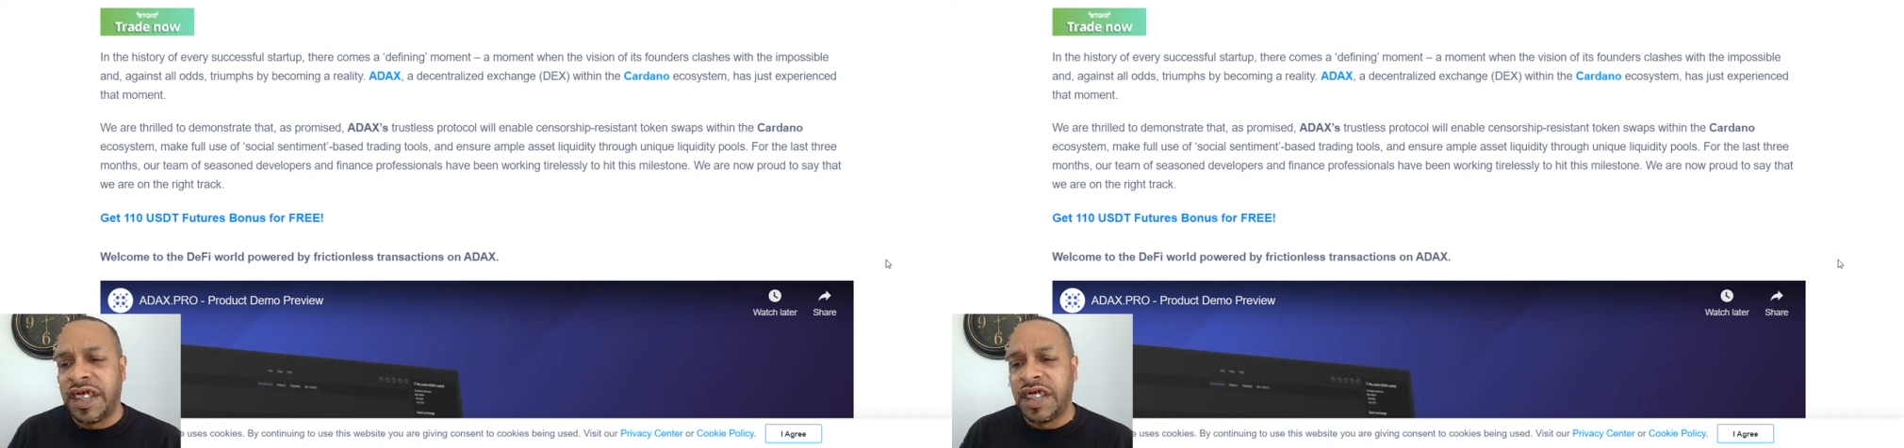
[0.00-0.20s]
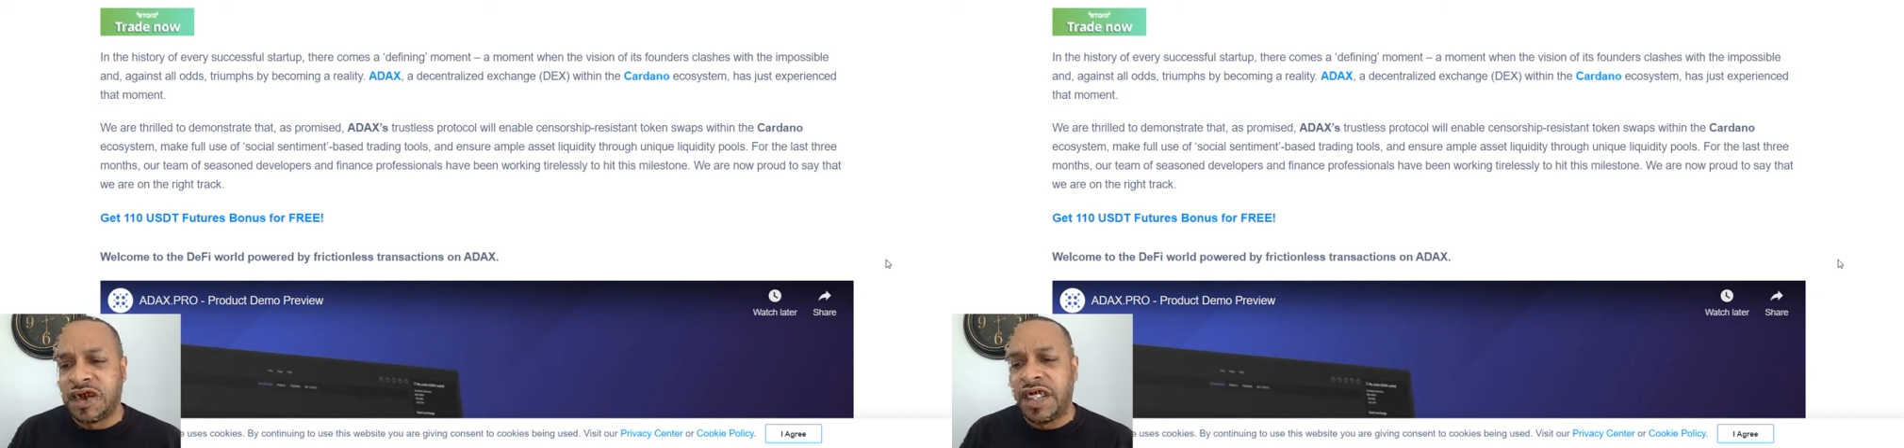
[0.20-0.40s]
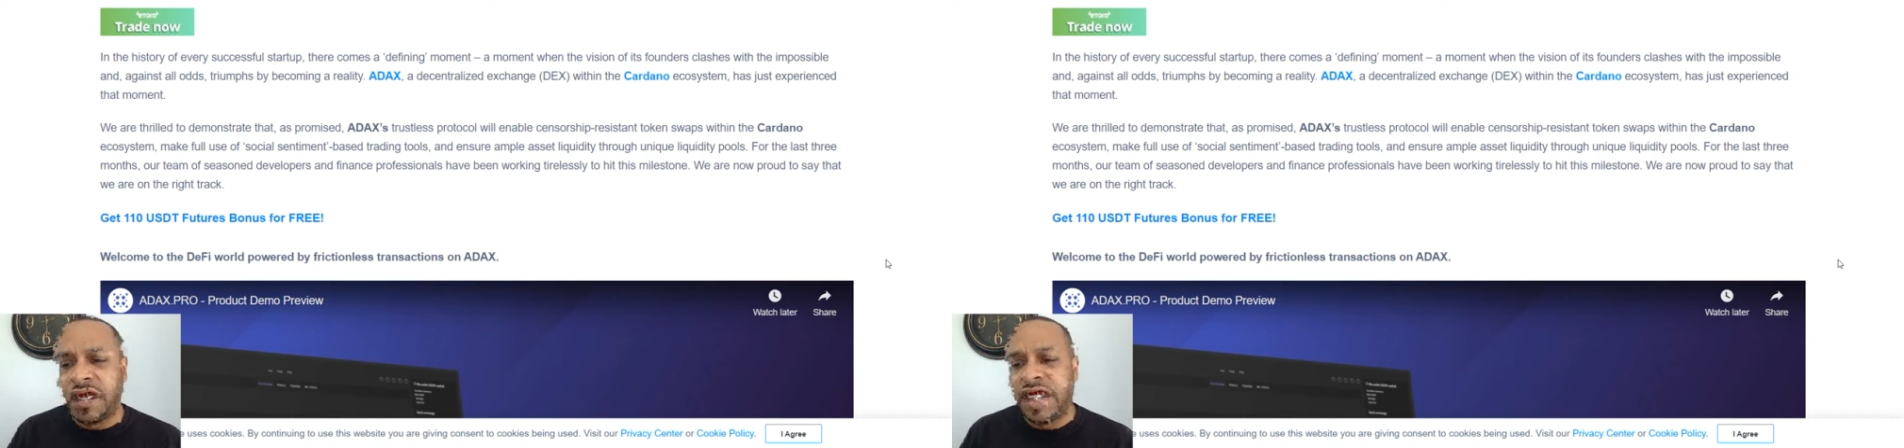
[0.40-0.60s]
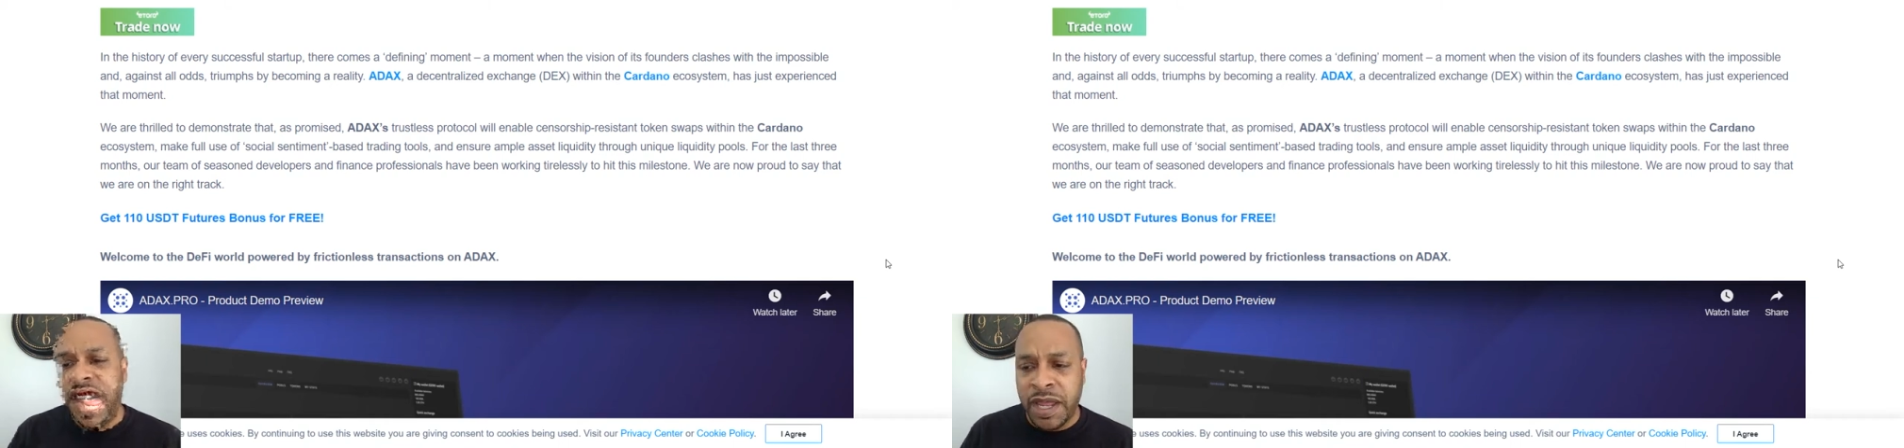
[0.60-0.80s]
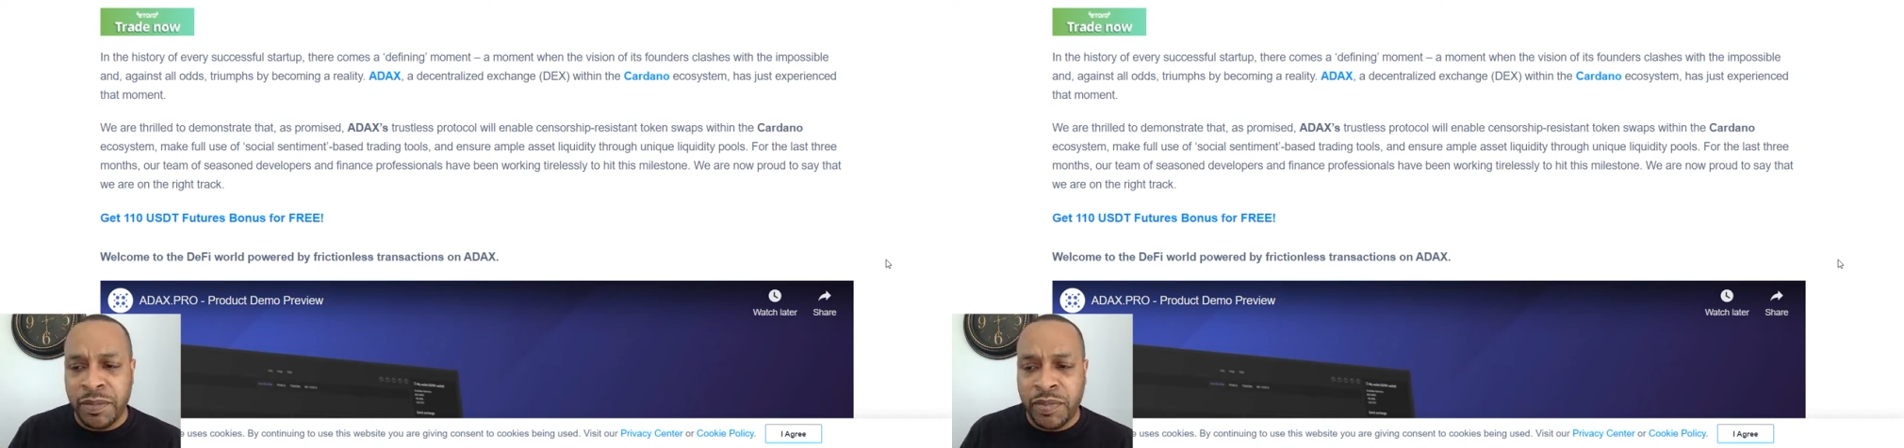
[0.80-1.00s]
and
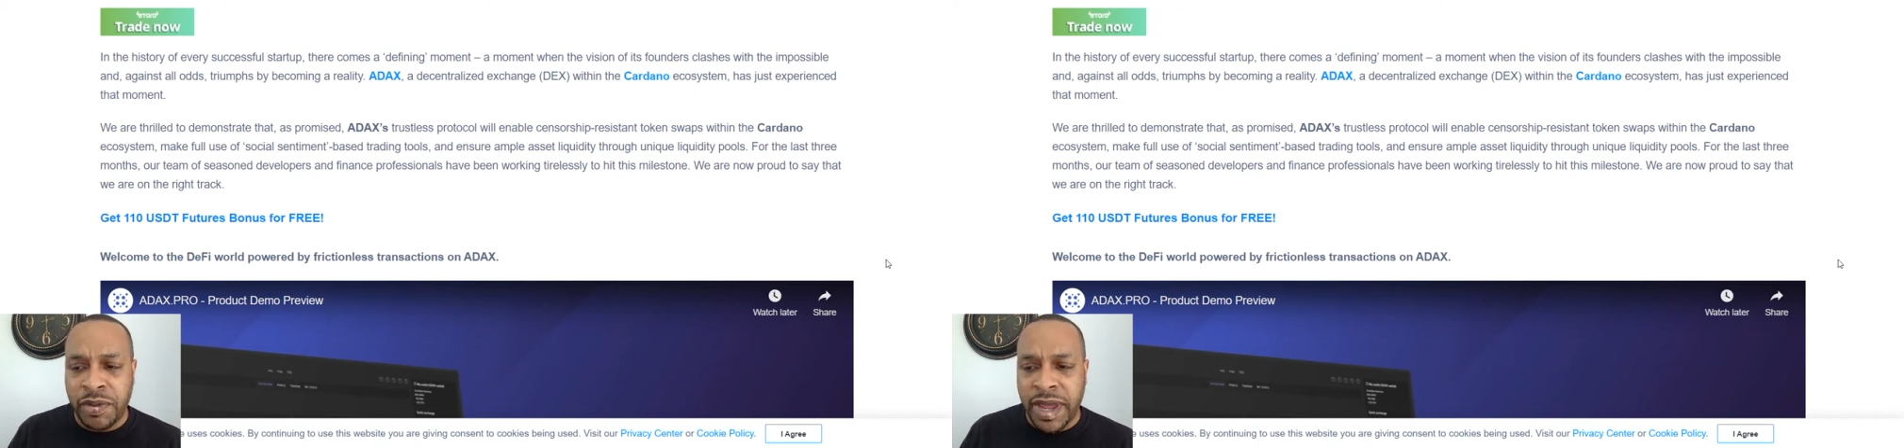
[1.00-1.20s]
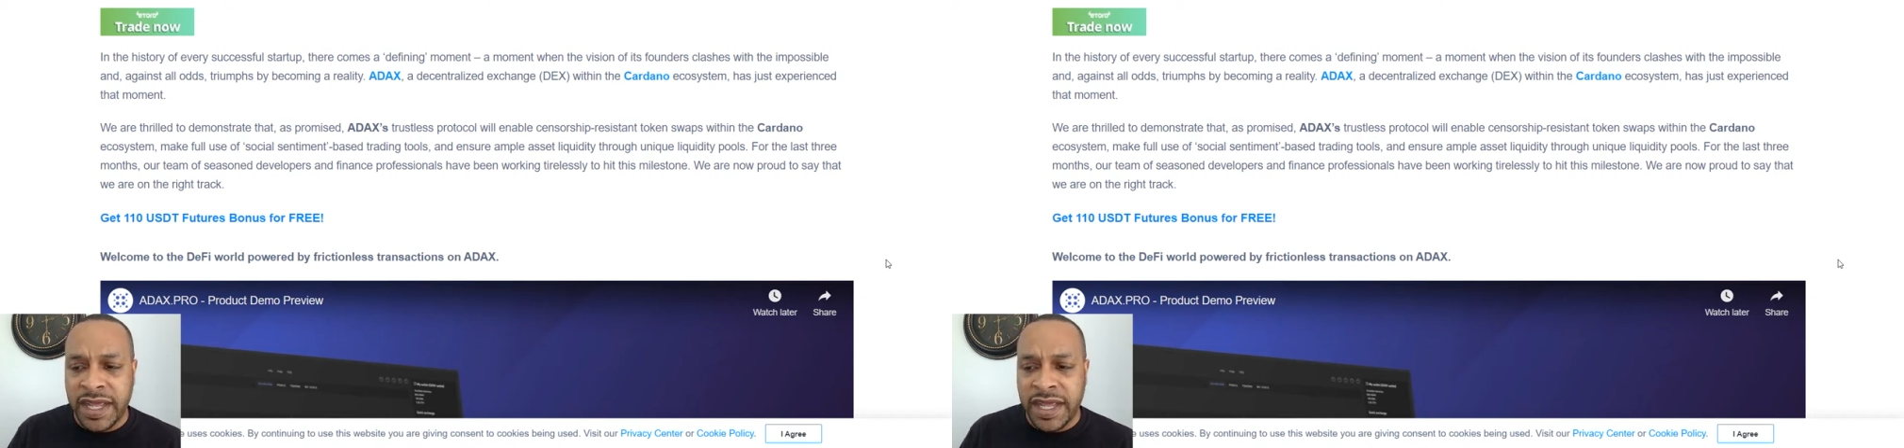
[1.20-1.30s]
ensure ample